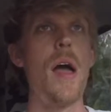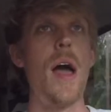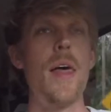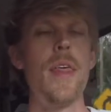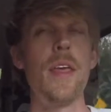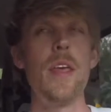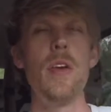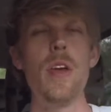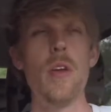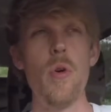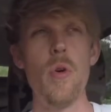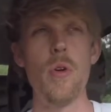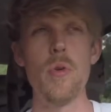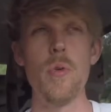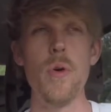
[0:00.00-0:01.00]
I think you can
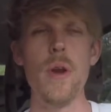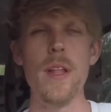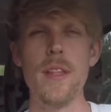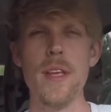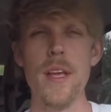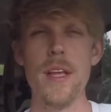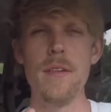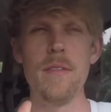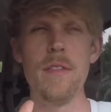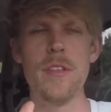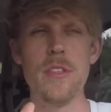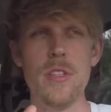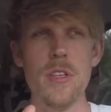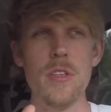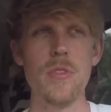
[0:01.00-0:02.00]
order one at the end of
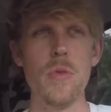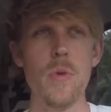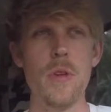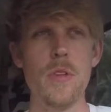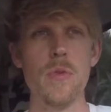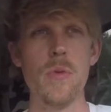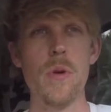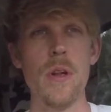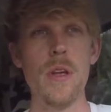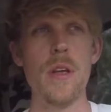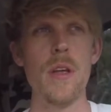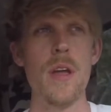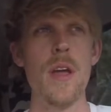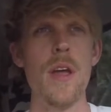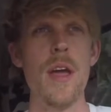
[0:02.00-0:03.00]
this year, 2020,
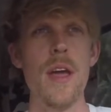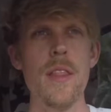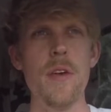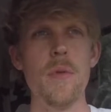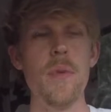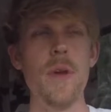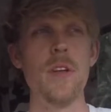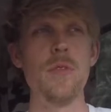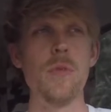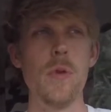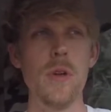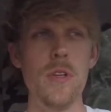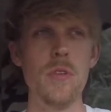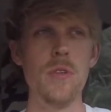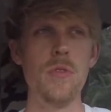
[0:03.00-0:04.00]
and there'll be a
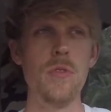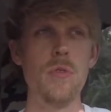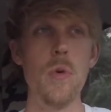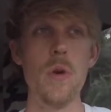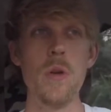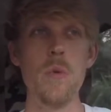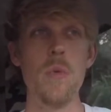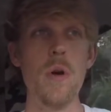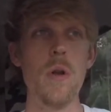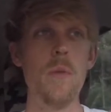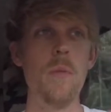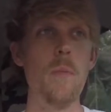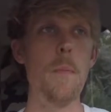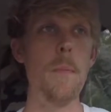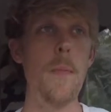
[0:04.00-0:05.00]

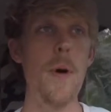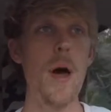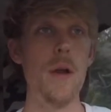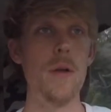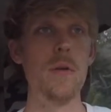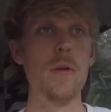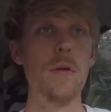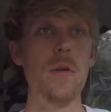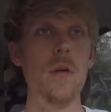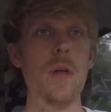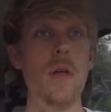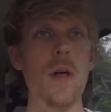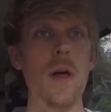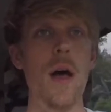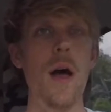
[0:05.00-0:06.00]
2021 model.
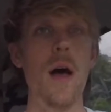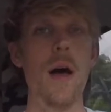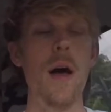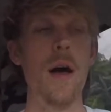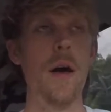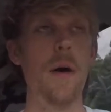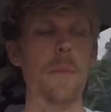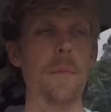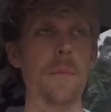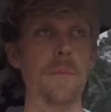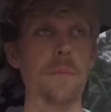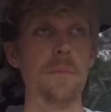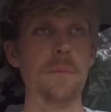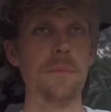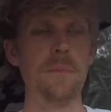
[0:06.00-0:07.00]
Um,
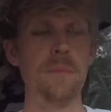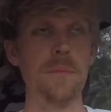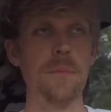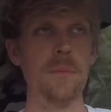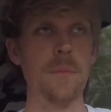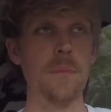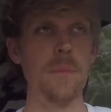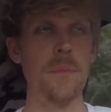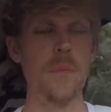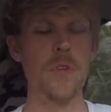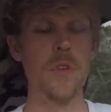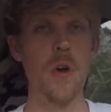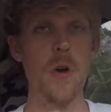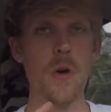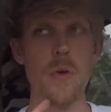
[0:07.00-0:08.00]

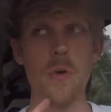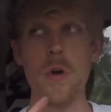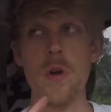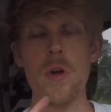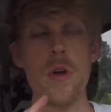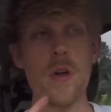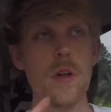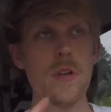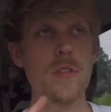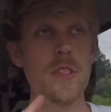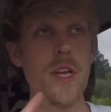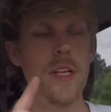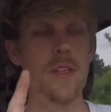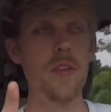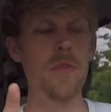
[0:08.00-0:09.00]
so
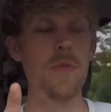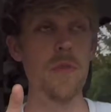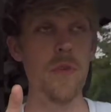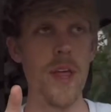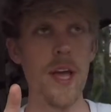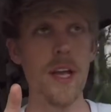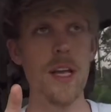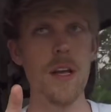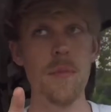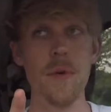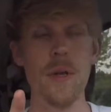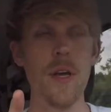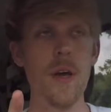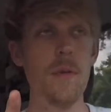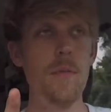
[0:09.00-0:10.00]
stay tuned for that
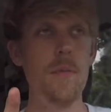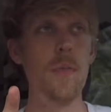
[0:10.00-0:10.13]
coming up.